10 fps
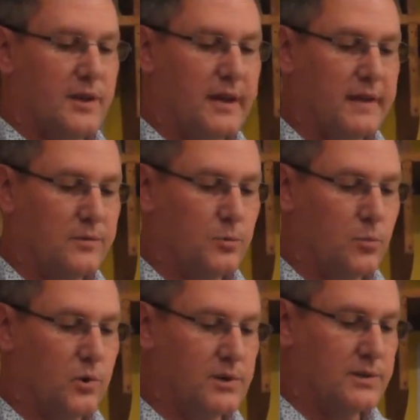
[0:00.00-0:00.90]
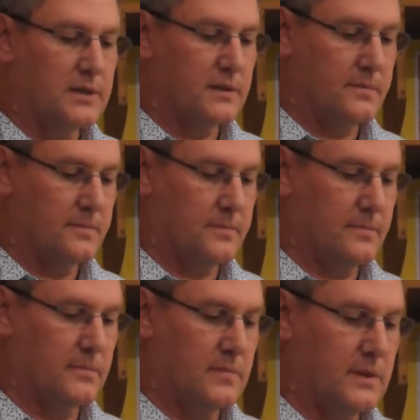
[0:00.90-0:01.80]
the hidden wood,
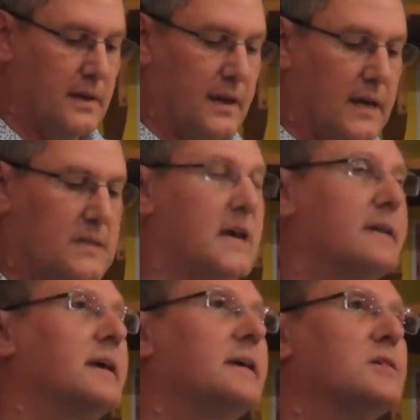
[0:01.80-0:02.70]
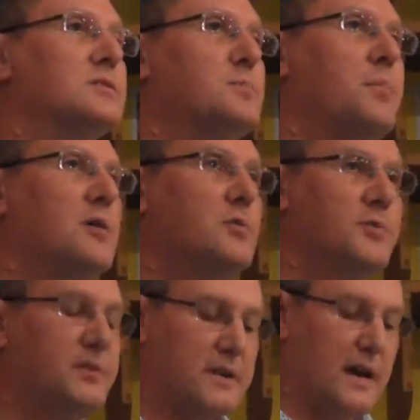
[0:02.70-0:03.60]
taking us
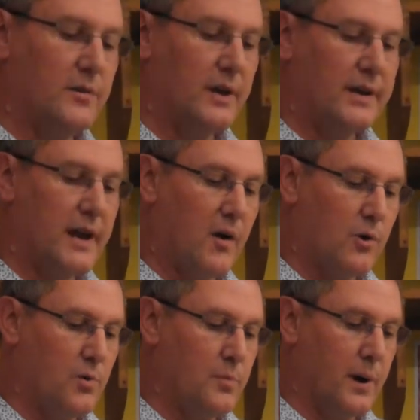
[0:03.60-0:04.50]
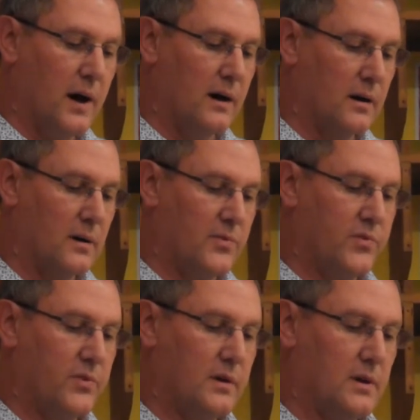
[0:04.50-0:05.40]
both down a narrow path
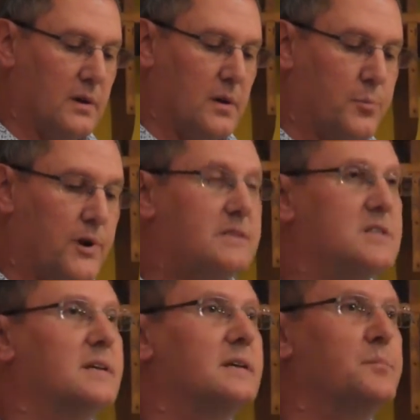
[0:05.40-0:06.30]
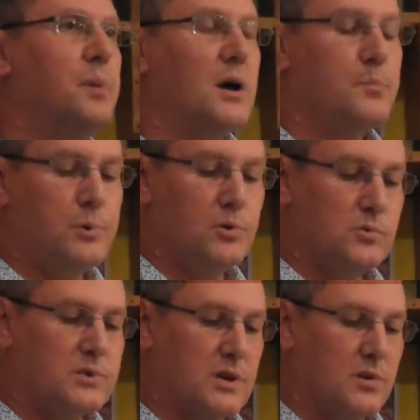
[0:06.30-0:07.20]
printed by boot
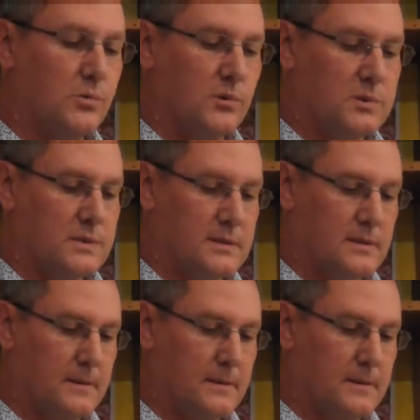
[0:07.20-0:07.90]
soles.